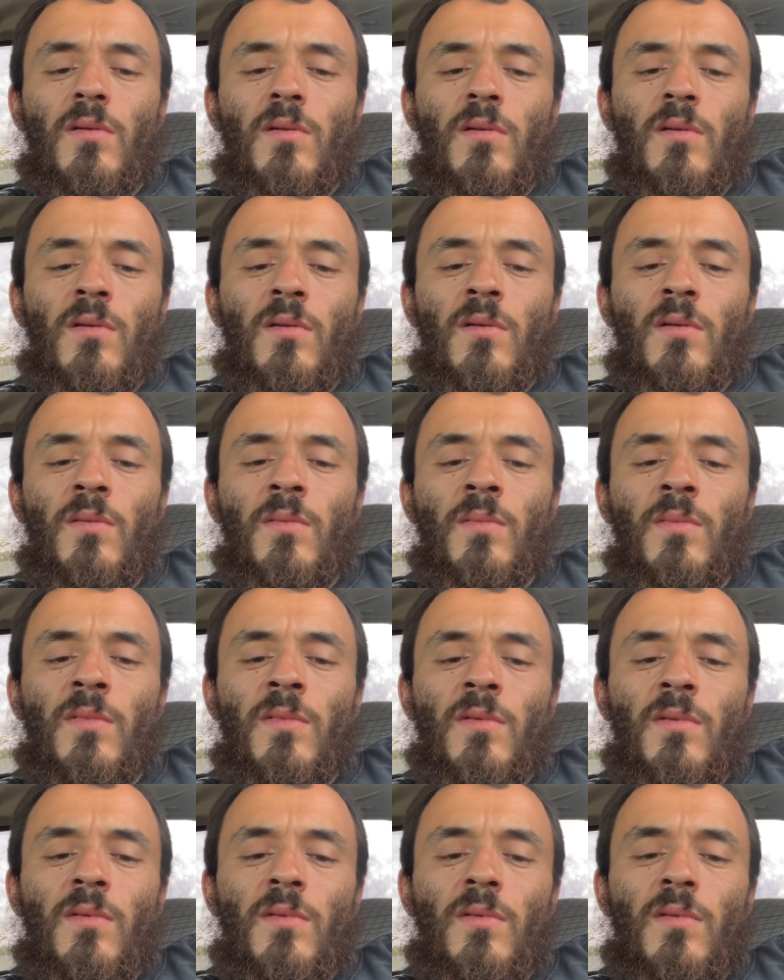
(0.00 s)
Um,
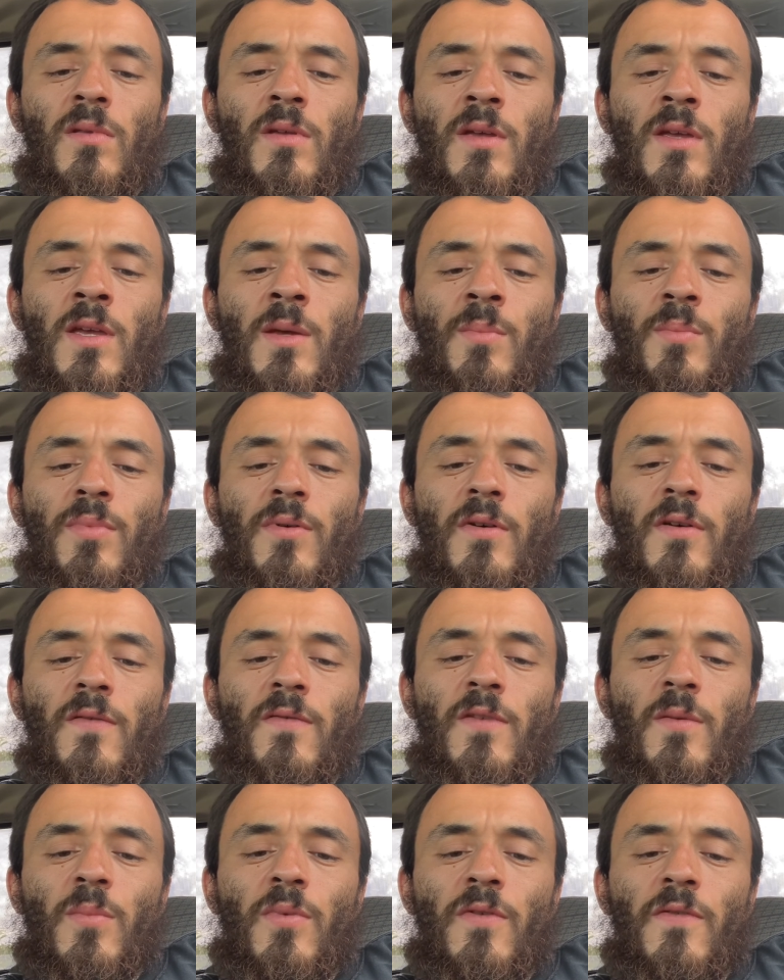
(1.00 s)
the imp
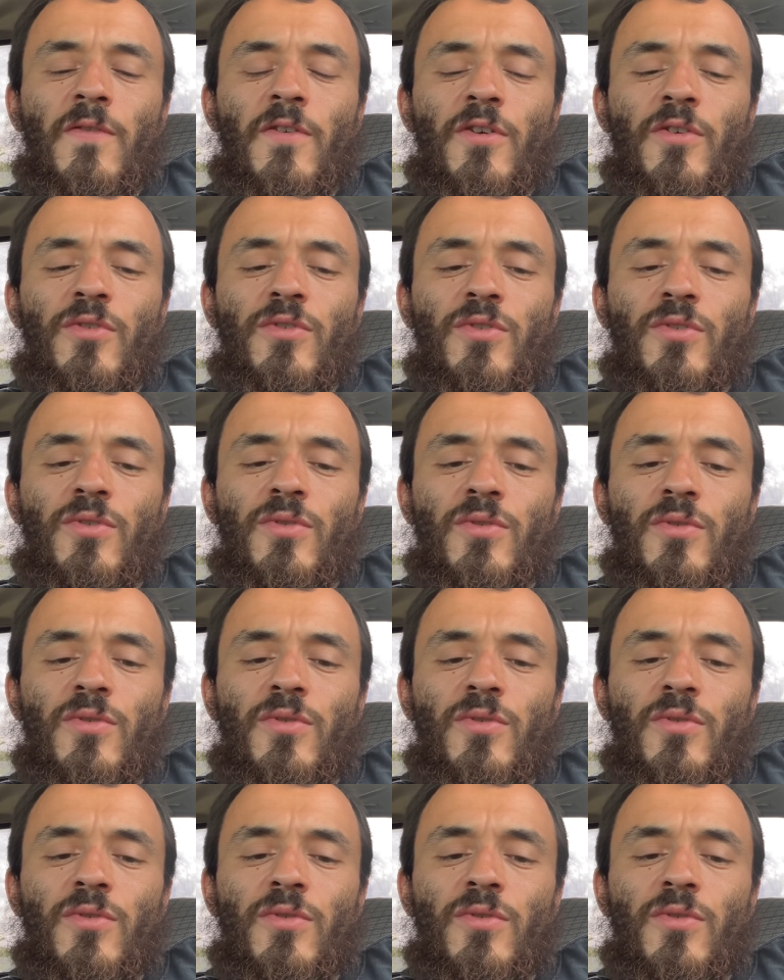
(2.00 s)
of the perverse.